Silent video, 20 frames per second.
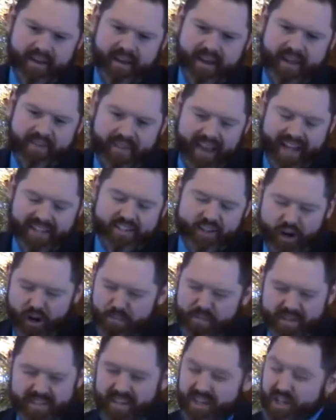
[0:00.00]
And that's our
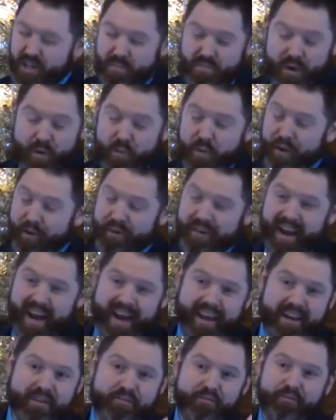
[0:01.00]
position, but we are
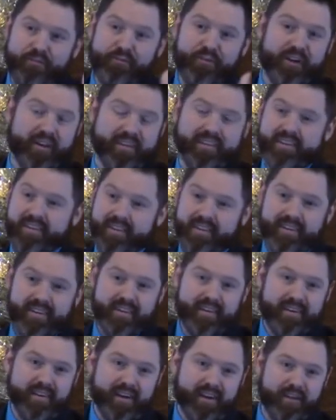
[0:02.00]
not in front
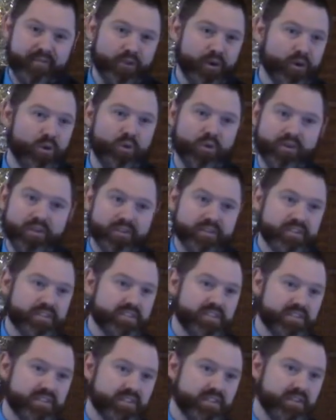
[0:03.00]
of the
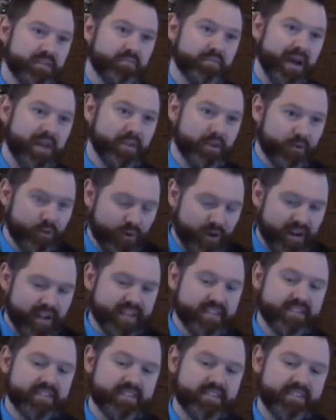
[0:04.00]
horse by the
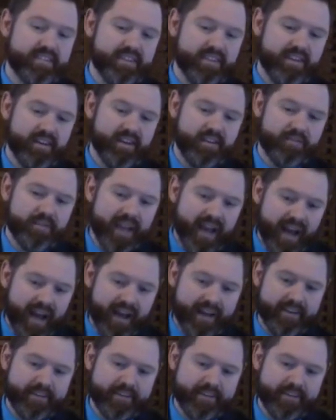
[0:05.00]
grace of God.